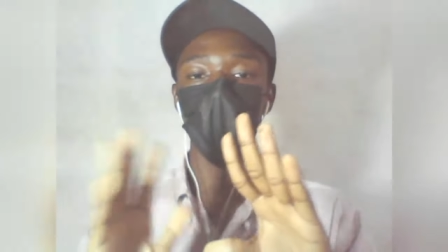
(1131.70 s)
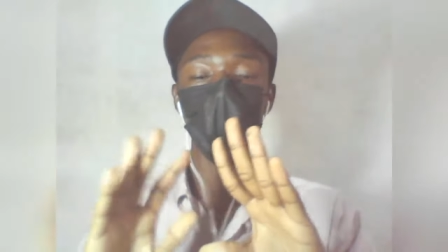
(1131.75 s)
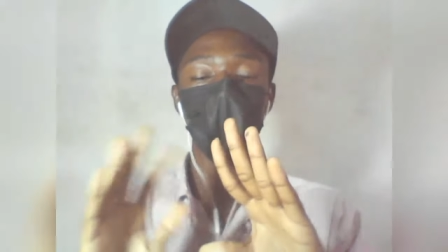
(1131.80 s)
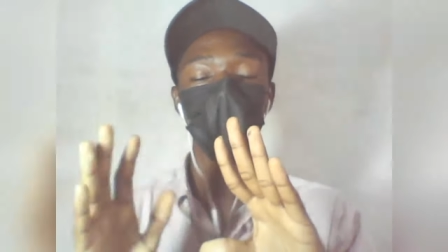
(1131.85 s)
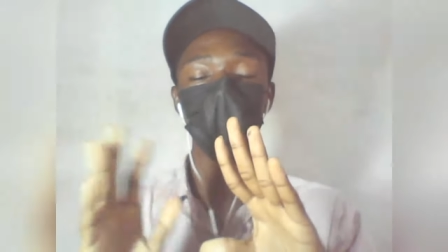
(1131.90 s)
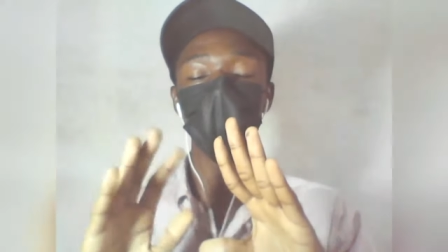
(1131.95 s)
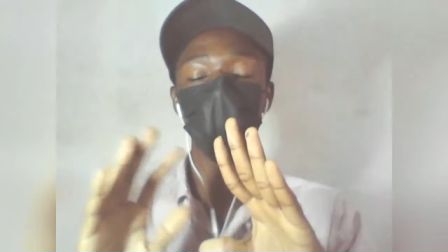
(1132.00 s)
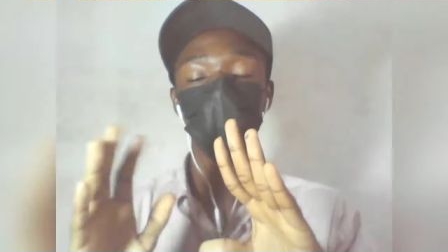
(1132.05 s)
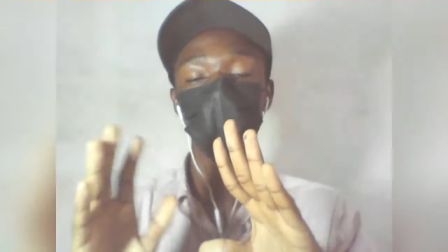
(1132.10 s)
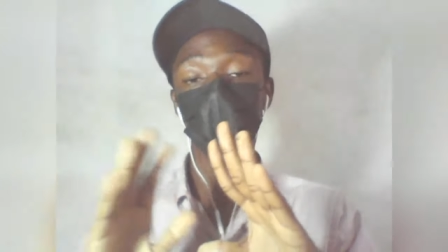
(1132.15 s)

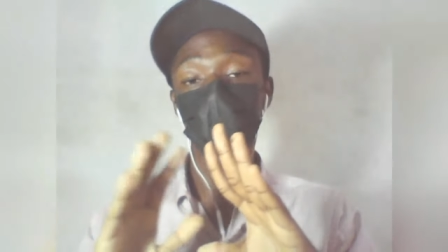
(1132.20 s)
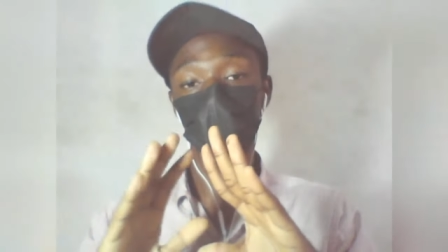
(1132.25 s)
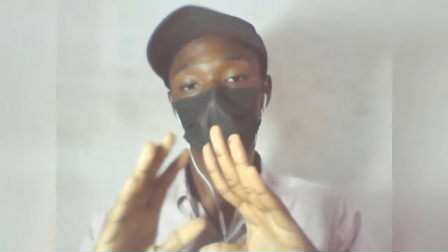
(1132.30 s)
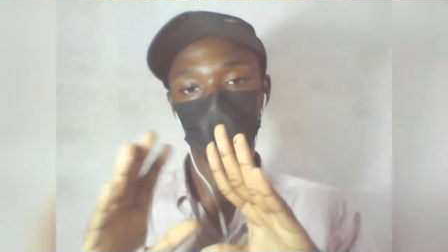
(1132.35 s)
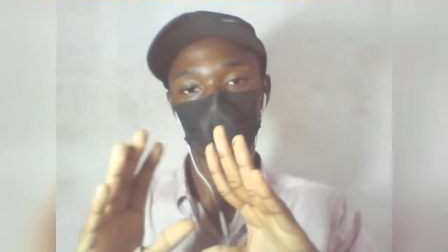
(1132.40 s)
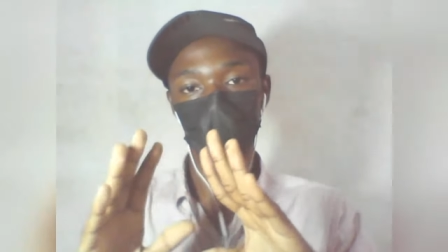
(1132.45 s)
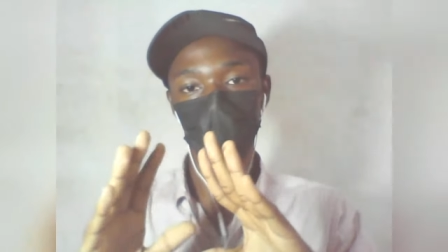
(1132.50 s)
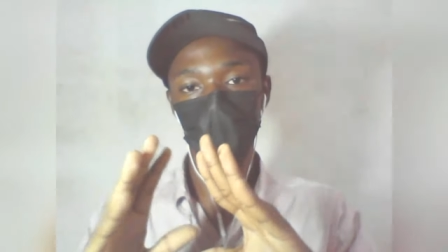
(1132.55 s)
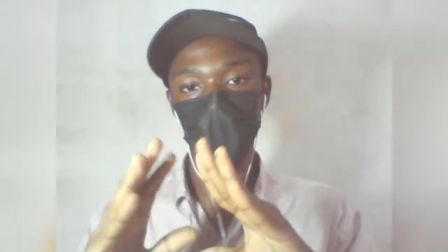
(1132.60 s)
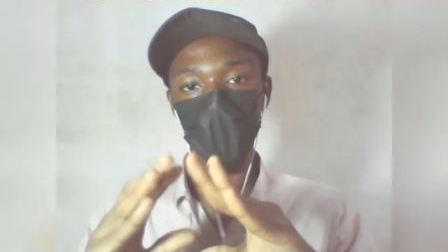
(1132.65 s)
IGP
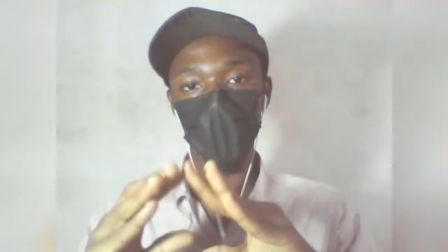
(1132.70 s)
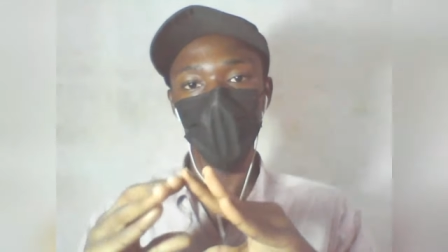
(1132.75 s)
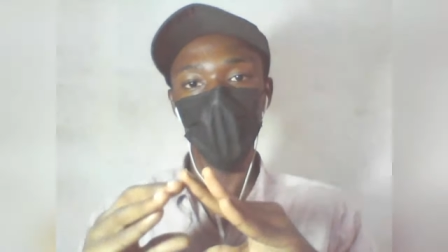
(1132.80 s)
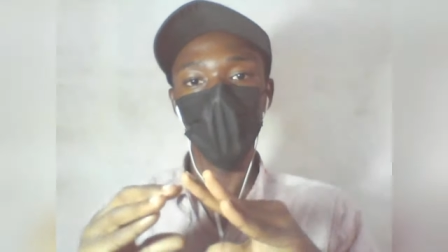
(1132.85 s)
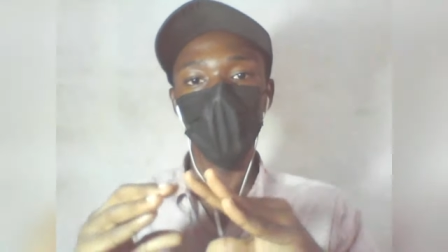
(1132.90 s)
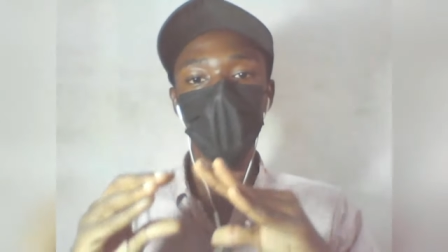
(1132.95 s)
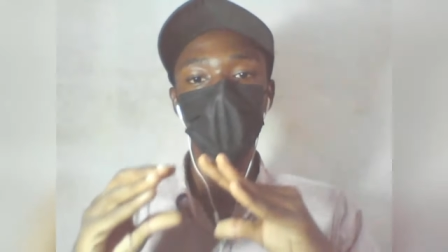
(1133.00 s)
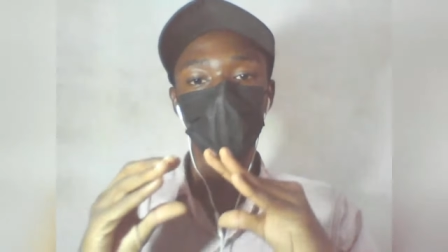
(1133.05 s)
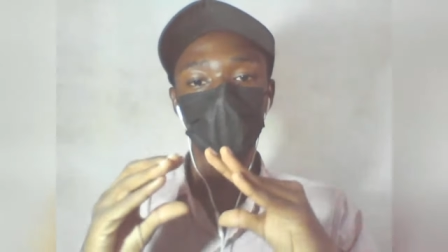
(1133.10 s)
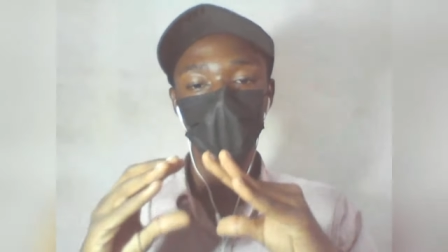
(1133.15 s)
Penny.
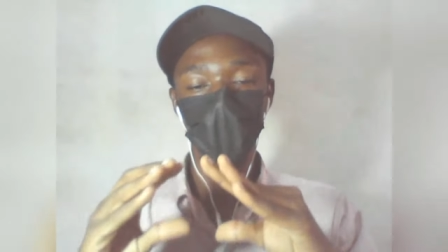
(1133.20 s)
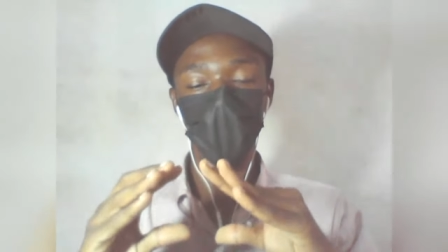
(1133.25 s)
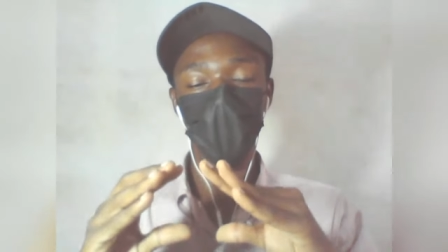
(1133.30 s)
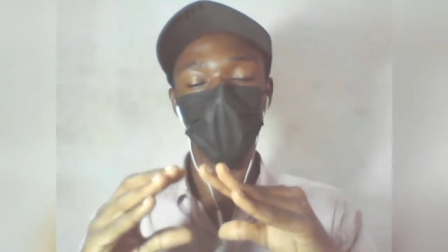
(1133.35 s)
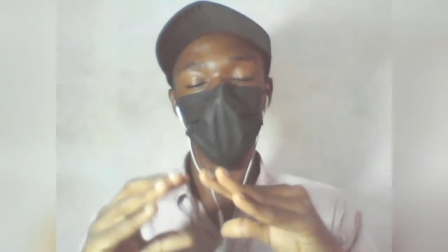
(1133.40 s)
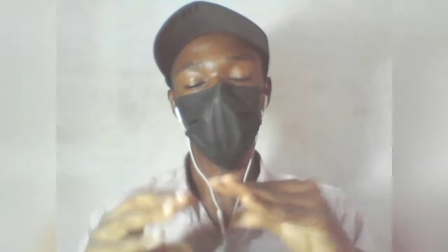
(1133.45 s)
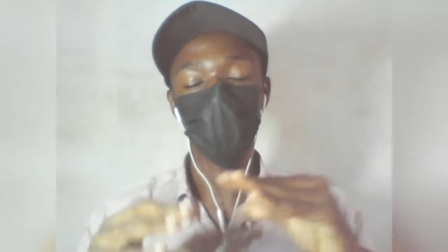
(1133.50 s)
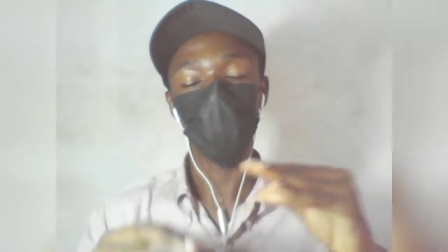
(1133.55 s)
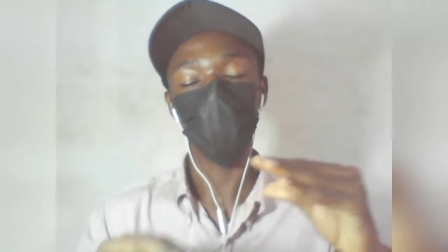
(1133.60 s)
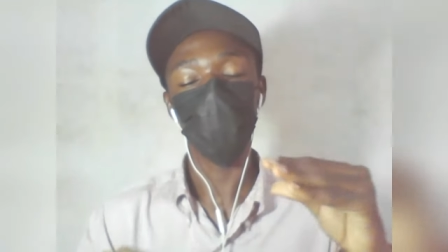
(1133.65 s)
Rather than
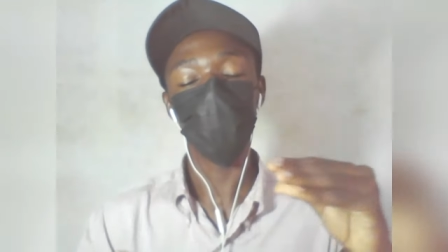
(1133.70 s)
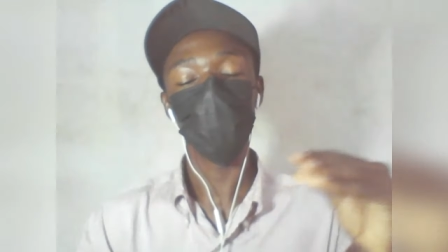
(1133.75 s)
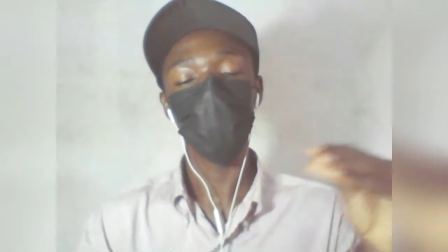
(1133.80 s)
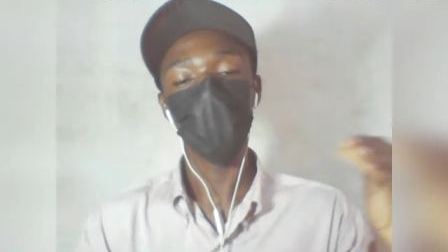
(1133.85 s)
on